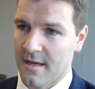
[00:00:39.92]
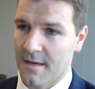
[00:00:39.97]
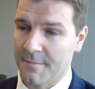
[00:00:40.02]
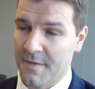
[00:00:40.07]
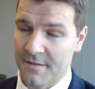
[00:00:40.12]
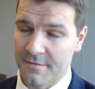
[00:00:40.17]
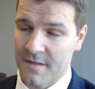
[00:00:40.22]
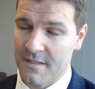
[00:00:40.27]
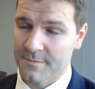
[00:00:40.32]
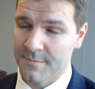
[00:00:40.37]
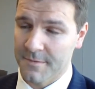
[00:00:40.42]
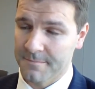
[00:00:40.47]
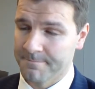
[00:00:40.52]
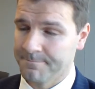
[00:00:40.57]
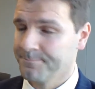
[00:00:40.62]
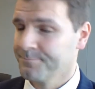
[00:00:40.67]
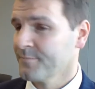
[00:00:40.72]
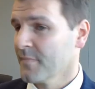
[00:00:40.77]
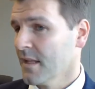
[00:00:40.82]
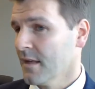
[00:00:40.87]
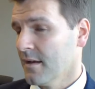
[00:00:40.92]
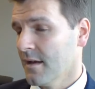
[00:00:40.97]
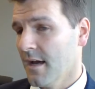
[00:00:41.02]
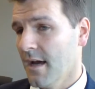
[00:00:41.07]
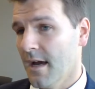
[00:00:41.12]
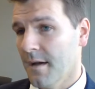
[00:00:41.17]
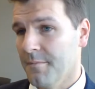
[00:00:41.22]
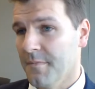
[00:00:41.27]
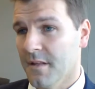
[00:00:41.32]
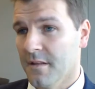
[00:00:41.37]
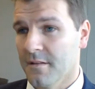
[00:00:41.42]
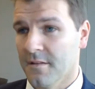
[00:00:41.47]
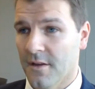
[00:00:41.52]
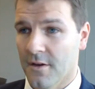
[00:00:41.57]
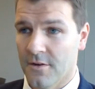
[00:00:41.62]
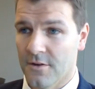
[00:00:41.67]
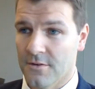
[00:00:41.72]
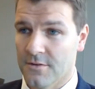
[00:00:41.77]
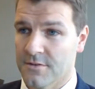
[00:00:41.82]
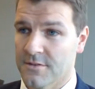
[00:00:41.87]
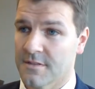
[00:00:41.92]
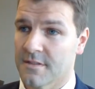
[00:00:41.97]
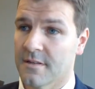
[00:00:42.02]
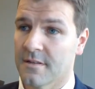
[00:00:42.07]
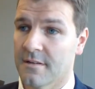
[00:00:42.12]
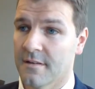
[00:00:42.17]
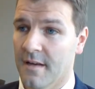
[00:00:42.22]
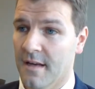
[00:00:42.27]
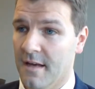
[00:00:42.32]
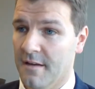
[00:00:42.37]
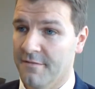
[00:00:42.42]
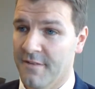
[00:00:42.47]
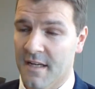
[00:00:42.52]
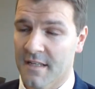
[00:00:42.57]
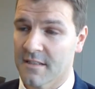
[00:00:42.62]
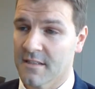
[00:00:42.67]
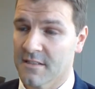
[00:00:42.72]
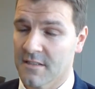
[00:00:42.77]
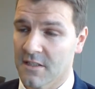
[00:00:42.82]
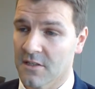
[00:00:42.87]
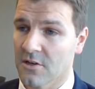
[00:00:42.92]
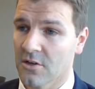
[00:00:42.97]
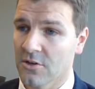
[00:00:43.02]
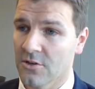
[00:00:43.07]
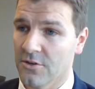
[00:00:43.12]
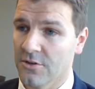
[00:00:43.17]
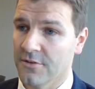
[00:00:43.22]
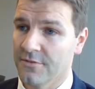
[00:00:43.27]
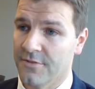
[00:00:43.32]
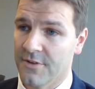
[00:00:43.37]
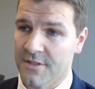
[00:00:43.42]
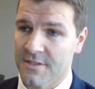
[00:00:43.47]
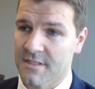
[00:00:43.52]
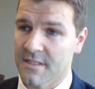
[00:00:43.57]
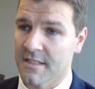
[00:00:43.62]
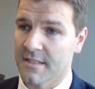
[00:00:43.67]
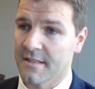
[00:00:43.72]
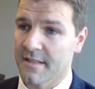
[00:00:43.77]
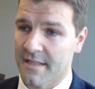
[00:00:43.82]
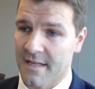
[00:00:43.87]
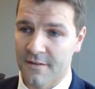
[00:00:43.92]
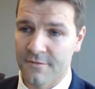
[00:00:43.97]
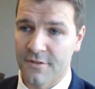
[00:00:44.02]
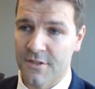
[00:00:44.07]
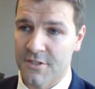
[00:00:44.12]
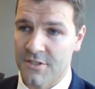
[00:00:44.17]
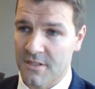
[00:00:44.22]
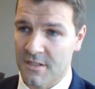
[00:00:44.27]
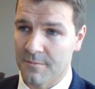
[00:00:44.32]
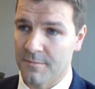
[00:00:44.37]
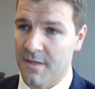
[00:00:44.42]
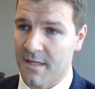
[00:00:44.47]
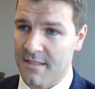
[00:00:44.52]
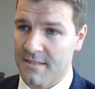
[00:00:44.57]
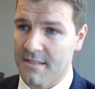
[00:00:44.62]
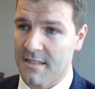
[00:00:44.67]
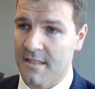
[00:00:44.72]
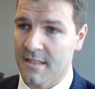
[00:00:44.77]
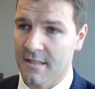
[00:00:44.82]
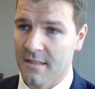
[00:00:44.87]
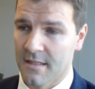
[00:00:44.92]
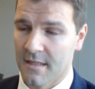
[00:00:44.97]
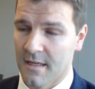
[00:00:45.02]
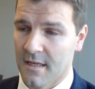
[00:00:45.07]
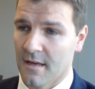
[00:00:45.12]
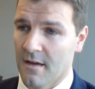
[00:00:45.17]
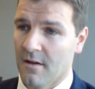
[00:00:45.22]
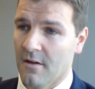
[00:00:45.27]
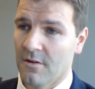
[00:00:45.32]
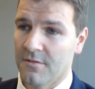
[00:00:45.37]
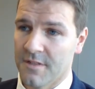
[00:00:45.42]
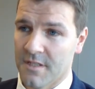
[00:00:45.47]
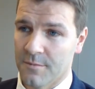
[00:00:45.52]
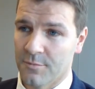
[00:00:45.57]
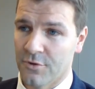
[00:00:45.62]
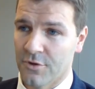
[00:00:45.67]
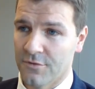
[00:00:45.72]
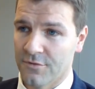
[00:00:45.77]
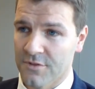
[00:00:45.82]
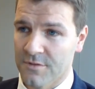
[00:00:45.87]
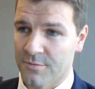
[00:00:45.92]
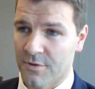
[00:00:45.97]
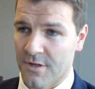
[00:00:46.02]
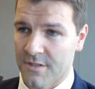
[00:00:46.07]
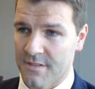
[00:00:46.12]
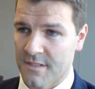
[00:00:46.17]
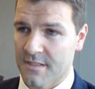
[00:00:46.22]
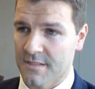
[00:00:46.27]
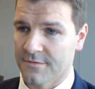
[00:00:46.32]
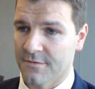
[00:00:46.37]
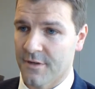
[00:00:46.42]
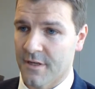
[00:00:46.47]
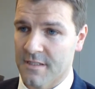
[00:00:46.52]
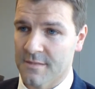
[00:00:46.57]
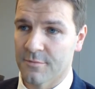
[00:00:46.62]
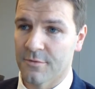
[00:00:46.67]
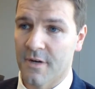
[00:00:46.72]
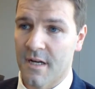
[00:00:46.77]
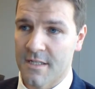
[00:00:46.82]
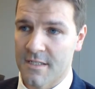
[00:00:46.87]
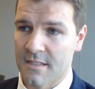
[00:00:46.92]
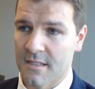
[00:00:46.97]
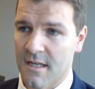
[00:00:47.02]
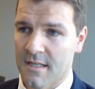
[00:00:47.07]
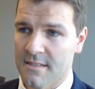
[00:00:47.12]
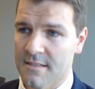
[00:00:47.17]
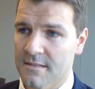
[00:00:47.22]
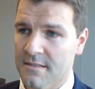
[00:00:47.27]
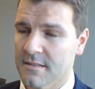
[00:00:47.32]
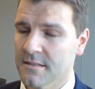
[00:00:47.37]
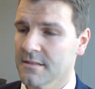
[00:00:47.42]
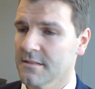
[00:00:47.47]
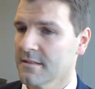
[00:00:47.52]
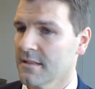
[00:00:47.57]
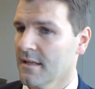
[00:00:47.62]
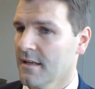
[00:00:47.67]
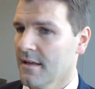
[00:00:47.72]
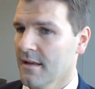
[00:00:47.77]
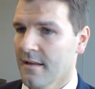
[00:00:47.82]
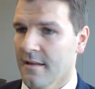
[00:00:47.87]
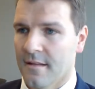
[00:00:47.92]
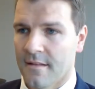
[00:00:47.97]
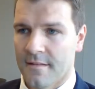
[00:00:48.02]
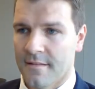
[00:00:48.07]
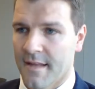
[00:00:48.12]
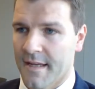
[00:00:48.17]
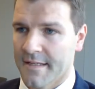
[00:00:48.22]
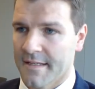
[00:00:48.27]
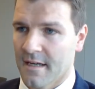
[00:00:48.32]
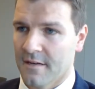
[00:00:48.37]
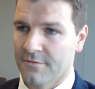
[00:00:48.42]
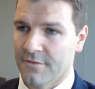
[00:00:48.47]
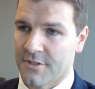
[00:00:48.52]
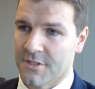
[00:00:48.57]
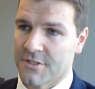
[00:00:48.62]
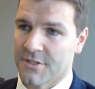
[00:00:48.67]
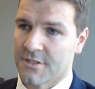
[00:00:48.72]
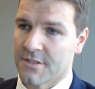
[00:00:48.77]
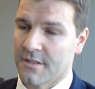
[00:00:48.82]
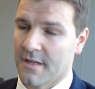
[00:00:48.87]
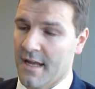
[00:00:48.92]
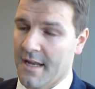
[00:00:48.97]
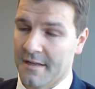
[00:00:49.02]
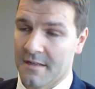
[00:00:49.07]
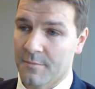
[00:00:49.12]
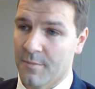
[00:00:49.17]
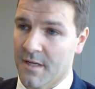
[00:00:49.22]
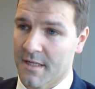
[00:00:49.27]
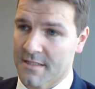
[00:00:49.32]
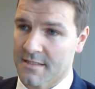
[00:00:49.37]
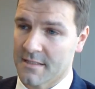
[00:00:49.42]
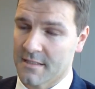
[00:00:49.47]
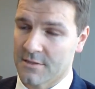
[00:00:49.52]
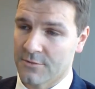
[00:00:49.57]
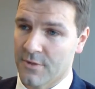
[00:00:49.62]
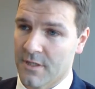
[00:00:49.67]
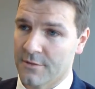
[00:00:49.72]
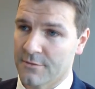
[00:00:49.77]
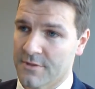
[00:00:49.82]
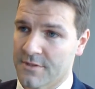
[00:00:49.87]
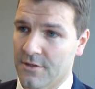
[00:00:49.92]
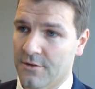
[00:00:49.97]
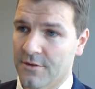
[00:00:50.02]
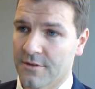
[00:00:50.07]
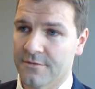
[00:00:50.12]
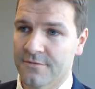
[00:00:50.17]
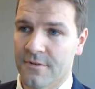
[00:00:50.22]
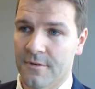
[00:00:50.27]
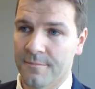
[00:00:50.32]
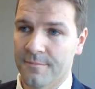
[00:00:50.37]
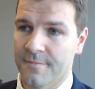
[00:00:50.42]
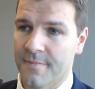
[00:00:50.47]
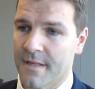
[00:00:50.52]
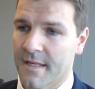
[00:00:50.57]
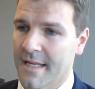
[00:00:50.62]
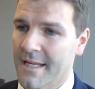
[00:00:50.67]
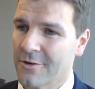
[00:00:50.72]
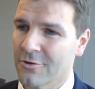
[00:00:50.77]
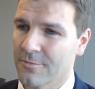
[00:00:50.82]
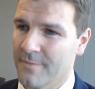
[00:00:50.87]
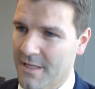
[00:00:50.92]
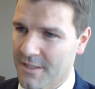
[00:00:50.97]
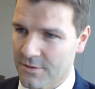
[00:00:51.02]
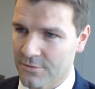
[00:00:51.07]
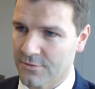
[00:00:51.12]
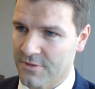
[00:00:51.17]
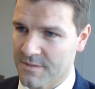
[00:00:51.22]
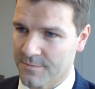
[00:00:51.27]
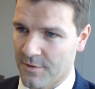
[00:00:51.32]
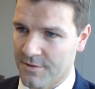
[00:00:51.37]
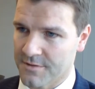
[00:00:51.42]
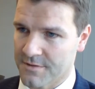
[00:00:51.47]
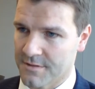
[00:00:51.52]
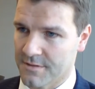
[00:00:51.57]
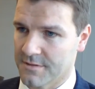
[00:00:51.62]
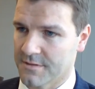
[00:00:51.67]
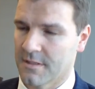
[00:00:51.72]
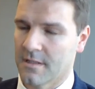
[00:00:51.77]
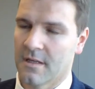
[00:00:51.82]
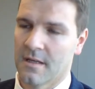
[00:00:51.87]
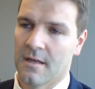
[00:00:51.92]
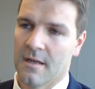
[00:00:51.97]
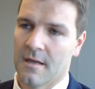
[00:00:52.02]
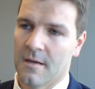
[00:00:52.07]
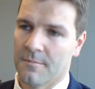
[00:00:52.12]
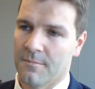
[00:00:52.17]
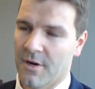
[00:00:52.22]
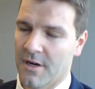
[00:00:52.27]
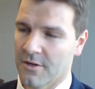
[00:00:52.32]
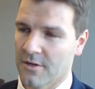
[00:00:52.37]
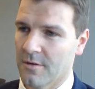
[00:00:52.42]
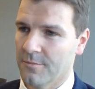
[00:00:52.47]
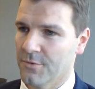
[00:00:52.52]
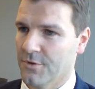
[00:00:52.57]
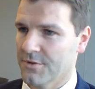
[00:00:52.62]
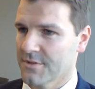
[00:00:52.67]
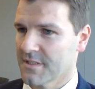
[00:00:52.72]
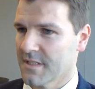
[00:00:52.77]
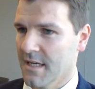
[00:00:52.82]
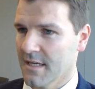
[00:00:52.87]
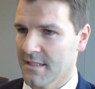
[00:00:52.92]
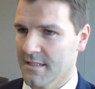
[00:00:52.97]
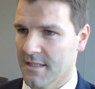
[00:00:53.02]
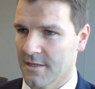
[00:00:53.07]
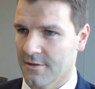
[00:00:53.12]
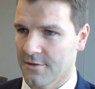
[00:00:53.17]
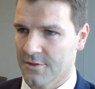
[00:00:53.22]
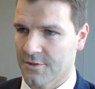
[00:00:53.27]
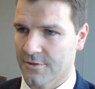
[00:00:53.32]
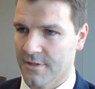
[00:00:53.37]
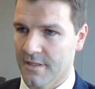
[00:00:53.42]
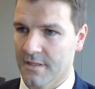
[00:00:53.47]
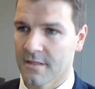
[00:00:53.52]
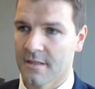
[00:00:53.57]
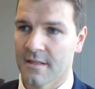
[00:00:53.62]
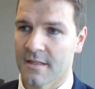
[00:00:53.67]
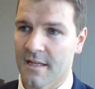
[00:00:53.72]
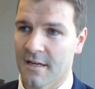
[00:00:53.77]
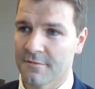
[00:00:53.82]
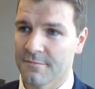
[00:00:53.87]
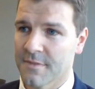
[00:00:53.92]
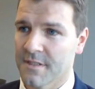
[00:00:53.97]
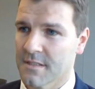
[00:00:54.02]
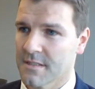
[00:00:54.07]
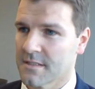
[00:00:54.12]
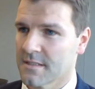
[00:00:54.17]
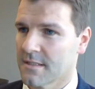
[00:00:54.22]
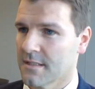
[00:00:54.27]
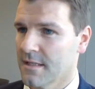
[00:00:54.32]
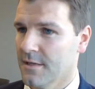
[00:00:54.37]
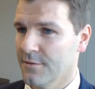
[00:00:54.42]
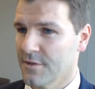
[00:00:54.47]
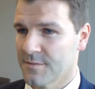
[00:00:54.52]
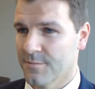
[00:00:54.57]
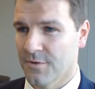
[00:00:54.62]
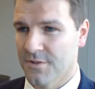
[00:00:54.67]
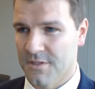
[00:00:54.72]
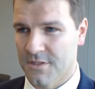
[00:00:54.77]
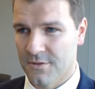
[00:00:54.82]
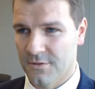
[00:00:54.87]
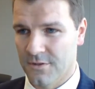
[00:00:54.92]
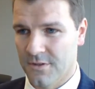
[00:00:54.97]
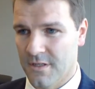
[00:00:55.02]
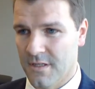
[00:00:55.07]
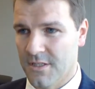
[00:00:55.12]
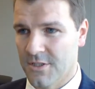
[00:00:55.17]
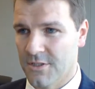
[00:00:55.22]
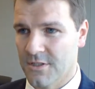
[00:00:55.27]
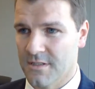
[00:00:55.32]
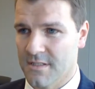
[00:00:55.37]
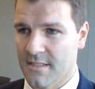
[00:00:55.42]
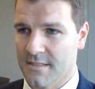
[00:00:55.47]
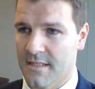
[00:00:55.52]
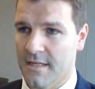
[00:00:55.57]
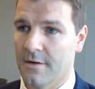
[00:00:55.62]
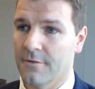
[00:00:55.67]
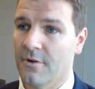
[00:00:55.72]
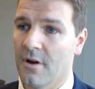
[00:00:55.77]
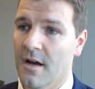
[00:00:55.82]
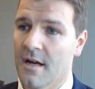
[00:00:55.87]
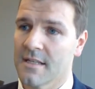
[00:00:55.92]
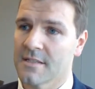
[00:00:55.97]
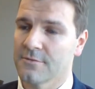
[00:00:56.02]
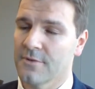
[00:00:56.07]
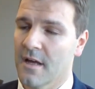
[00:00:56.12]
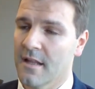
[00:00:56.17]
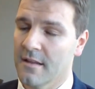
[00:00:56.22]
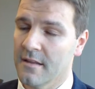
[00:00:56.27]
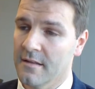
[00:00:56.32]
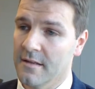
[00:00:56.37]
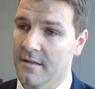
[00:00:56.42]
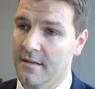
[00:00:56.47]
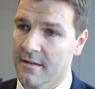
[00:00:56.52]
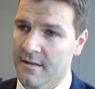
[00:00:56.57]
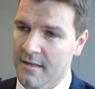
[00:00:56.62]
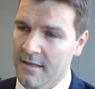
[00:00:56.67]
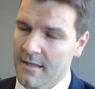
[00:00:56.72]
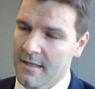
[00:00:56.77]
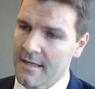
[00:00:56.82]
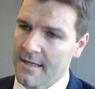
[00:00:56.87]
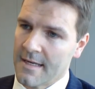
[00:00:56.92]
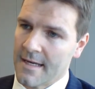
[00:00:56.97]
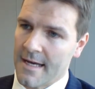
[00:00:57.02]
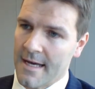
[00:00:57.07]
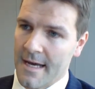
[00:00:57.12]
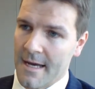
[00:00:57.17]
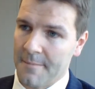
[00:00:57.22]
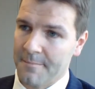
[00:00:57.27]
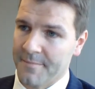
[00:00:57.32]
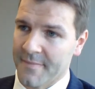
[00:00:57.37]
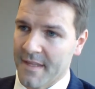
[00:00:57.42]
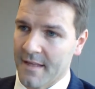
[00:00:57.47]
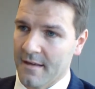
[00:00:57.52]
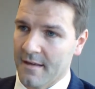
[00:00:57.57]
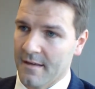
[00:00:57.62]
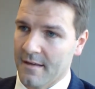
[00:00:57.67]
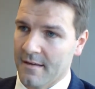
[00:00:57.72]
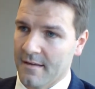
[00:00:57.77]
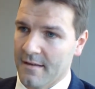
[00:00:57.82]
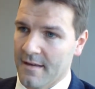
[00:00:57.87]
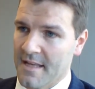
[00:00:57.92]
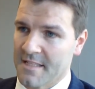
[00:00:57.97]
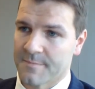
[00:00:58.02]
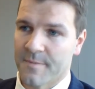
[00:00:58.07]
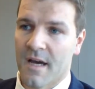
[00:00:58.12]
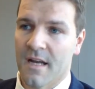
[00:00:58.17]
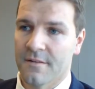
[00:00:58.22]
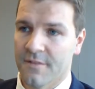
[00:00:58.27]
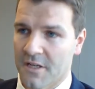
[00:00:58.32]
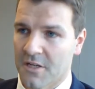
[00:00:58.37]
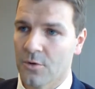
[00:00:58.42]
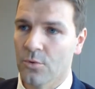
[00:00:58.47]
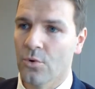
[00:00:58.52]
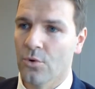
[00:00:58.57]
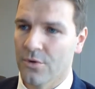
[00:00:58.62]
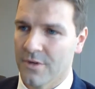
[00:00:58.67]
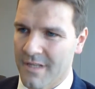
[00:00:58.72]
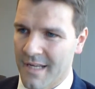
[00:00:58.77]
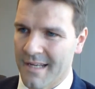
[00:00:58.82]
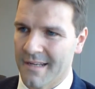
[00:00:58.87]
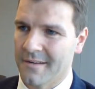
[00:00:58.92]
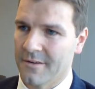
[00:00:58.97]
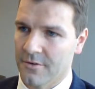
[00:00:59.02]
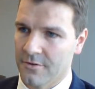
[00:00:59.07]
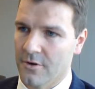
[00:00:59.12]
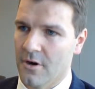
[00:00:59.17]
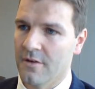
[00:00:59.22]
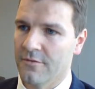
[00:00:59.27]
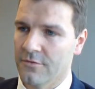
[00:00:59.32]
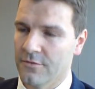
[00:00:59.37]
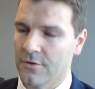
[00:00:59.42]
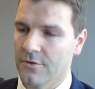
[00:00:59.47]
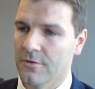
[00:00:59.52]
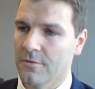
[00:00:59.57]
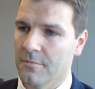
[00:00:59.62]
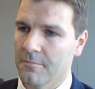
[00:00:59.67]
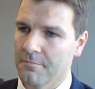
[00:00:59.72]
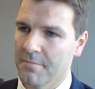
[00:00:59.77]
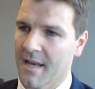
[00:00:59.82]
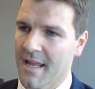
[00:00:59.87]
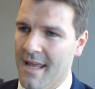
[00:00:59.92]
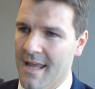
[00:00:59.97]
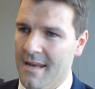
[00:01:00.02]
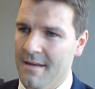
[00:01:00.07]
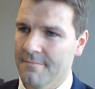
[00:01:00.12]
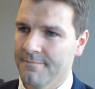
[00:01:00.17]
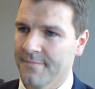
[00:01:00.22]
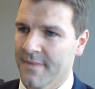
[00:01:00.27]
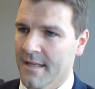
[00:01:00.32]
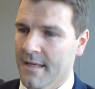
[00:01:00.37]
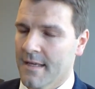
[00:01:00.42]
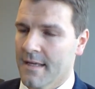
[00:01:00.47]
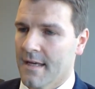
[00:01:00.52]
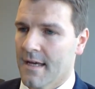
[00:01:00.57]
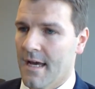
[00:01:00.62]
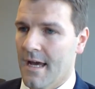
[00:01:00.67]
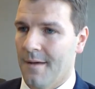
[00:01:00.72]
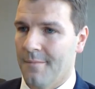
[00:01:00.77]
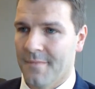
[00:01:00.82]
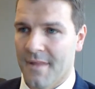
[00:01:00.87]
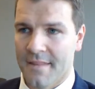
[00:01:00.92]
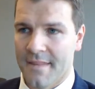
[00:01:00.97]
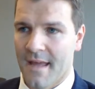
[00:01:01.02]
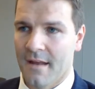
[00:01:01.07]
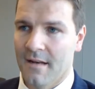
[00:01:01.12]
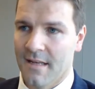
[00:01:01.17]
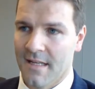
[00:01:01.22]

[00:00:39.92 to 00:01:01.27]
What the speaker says: investment. Those factors include, firstly, the coverage and complexity of the approvals process for exploration licences. That coverage and complexity has really resulted from incremental responses by Commonwealth, state and territory governments in response to issues as they arise rather than as part of a coordinated or overall plan, and that